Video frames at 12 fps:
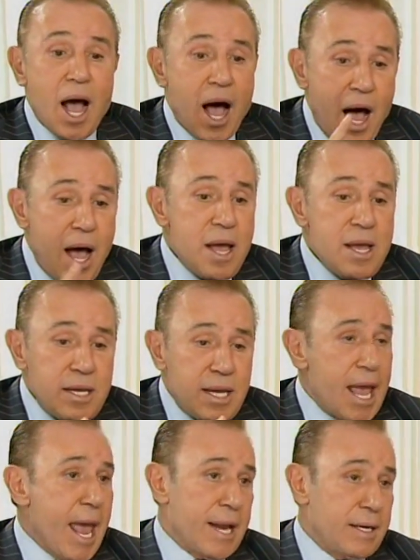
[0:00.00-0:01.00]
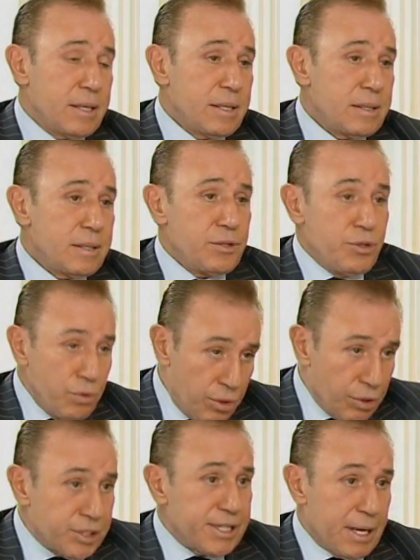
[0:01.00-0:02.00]
I can, you
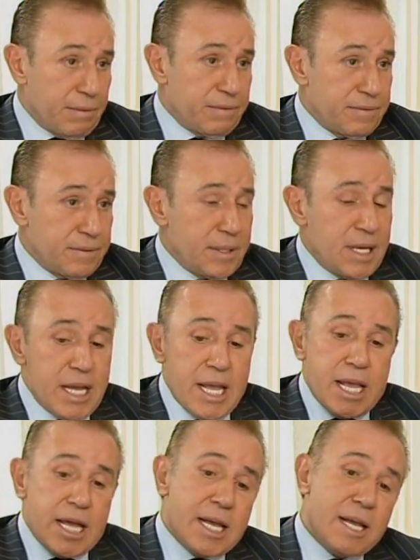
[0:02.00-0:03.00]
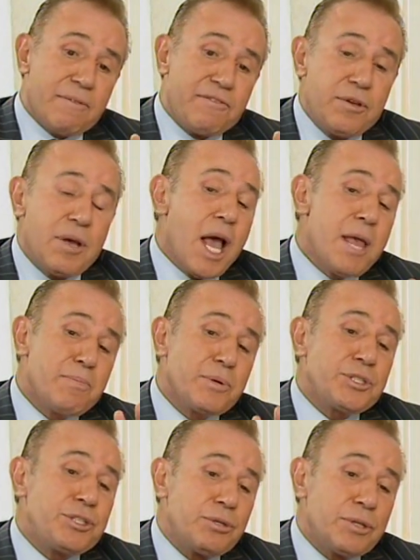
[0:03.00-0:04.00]
yourself, if you, I
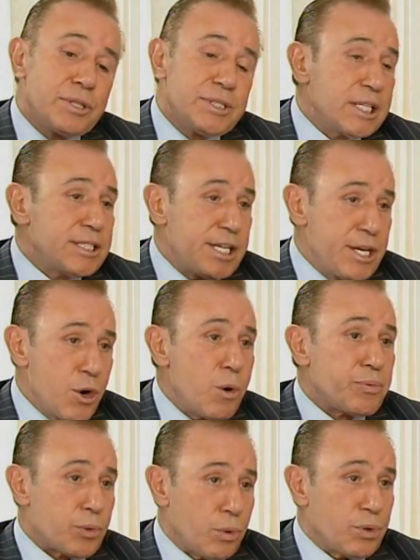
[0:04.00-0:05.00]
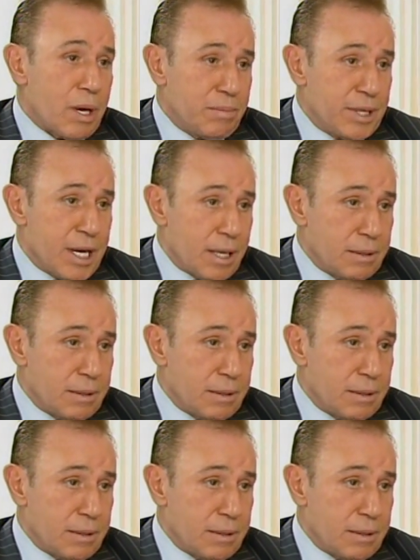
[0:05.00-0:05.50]
put you on the ZO program now.